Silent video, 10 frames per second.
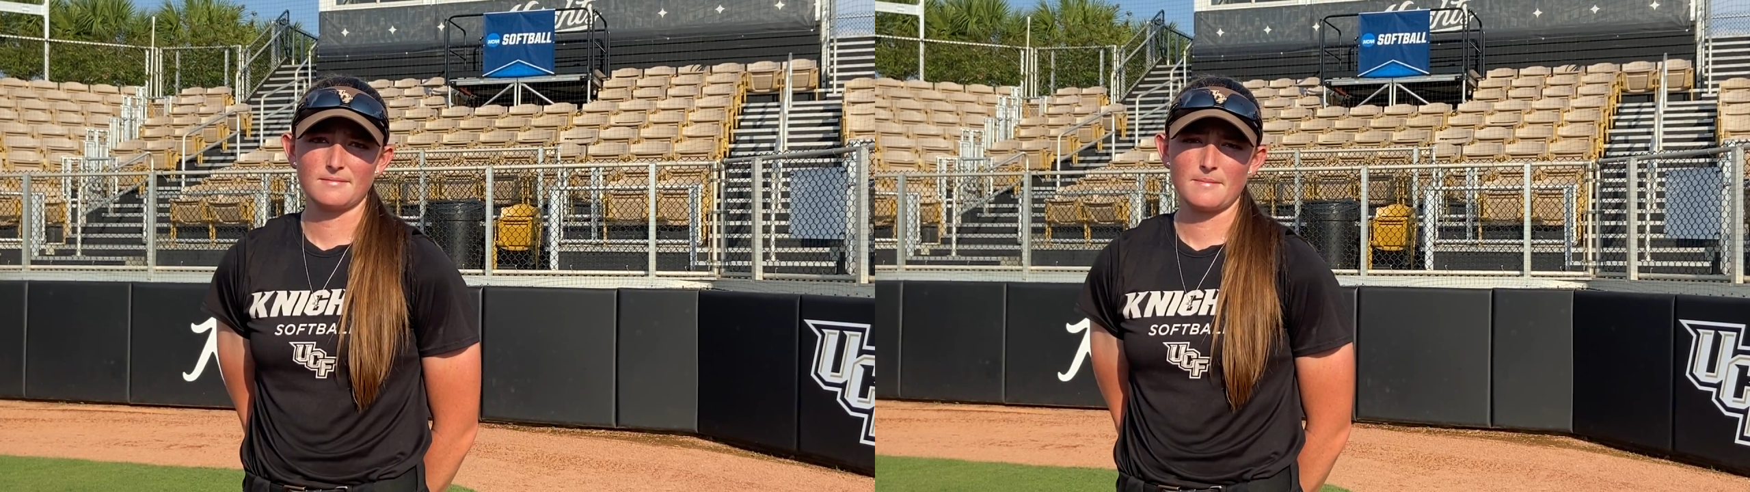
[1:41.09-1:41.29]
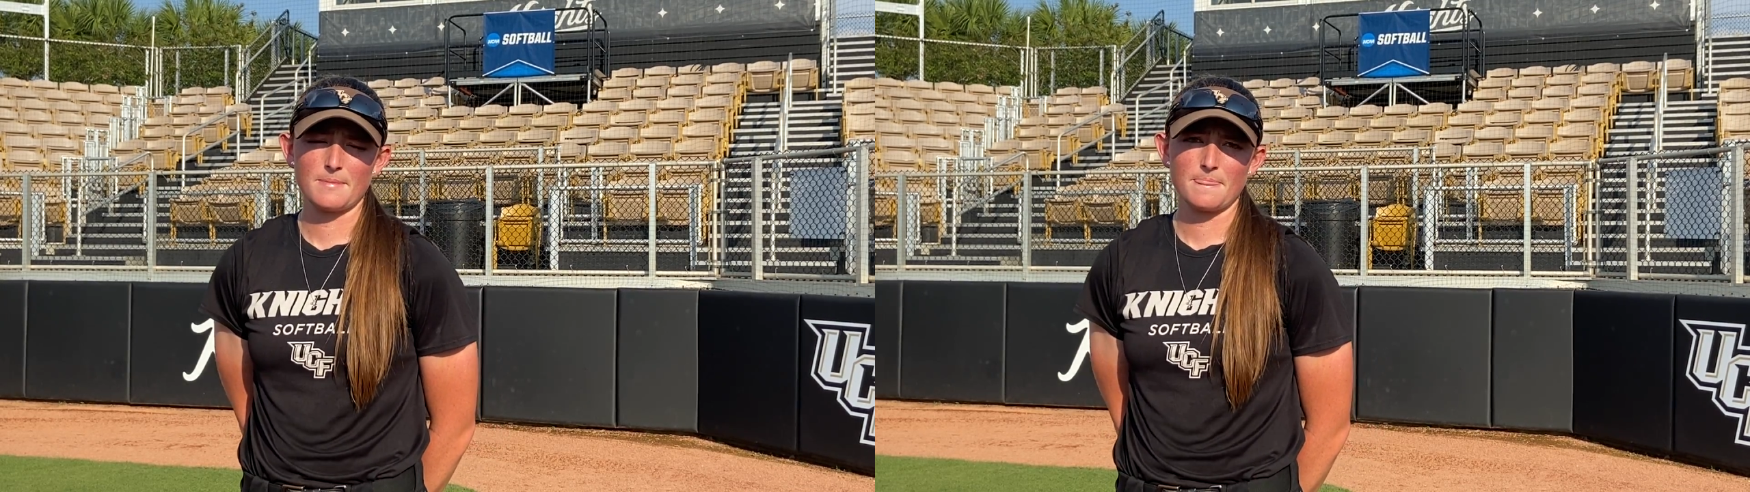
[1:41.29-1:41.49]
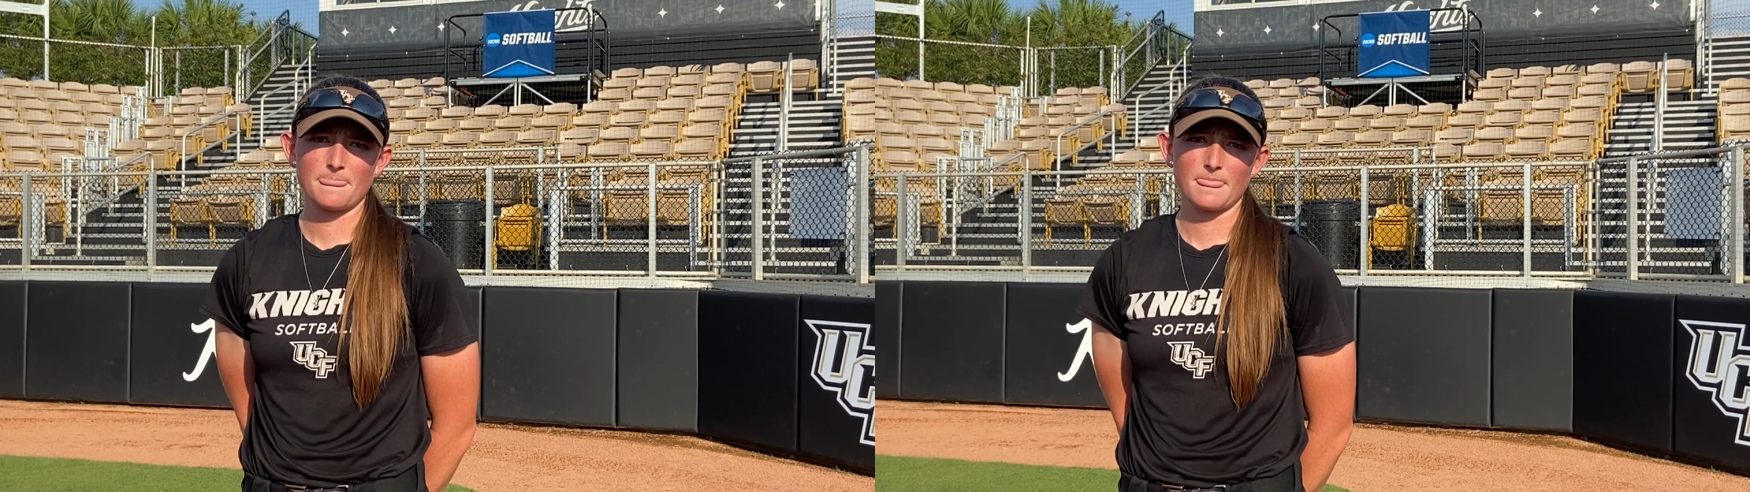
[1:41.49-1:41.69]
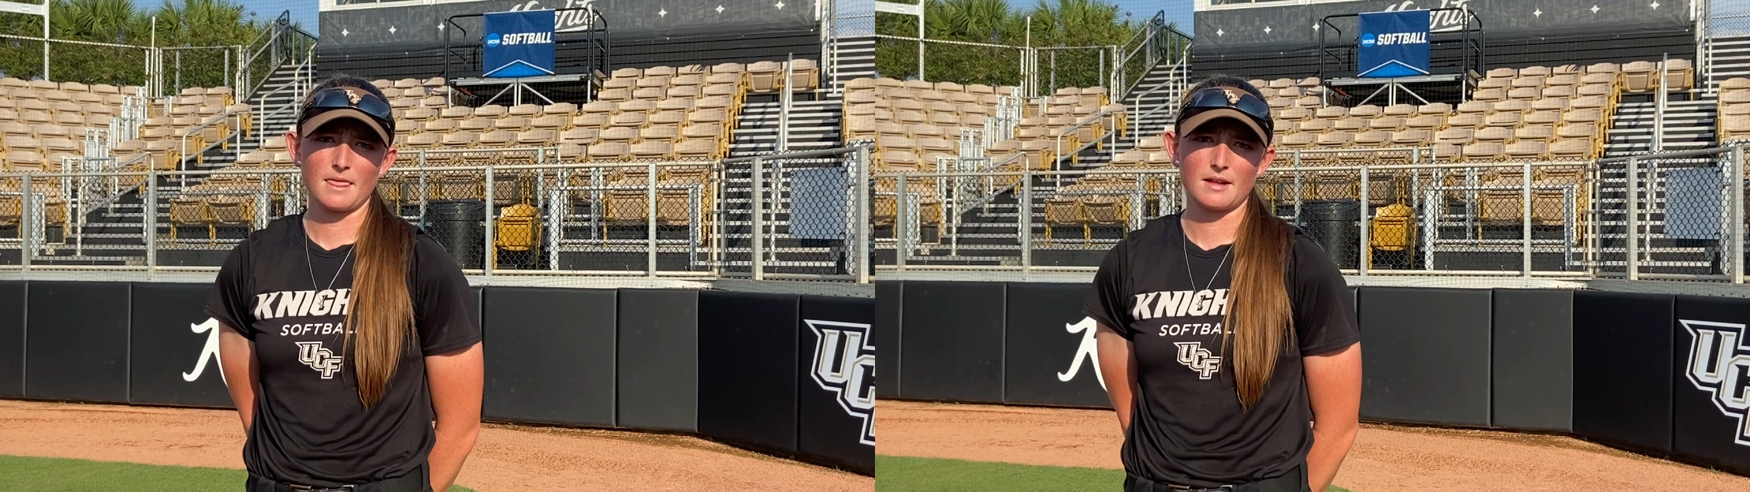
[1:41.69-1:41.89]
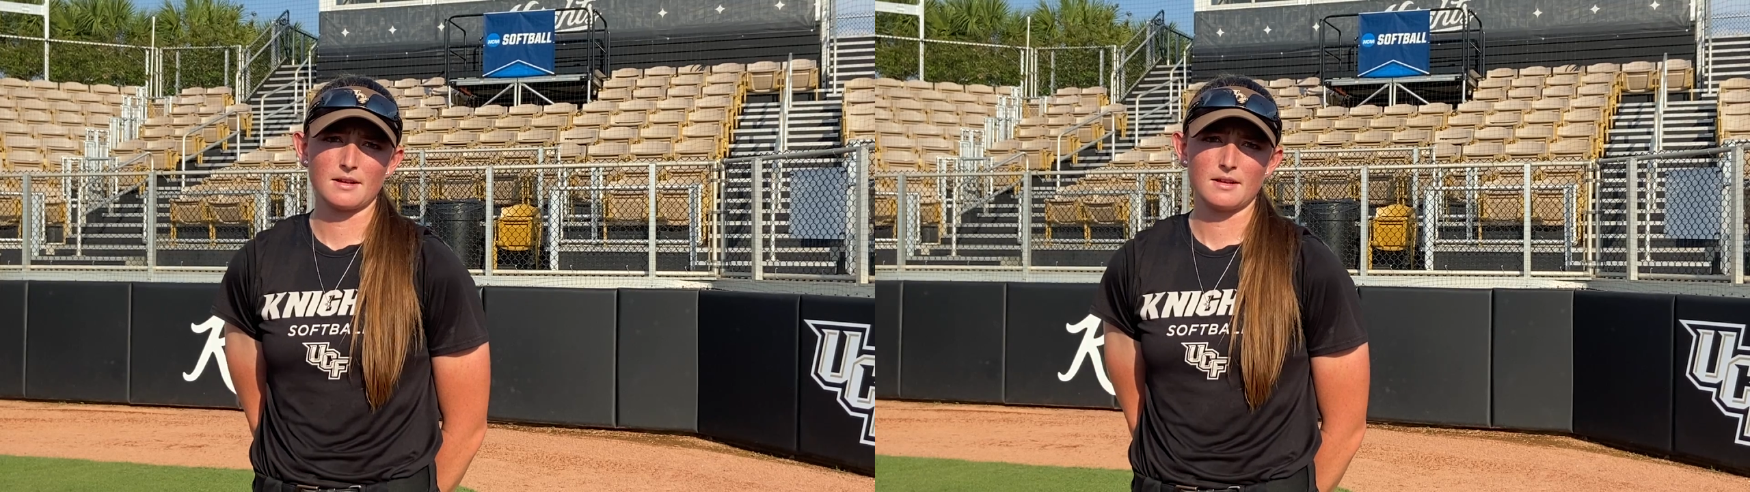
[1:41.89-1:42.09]
practice
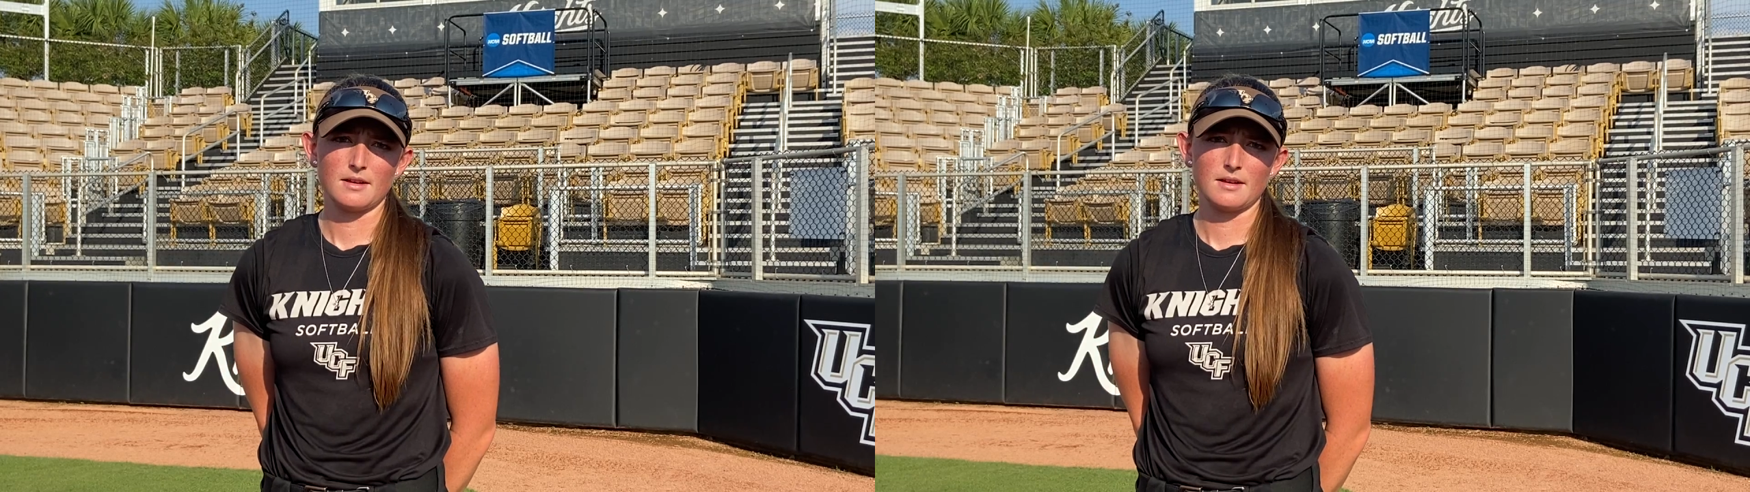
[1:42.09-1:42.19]
has gone,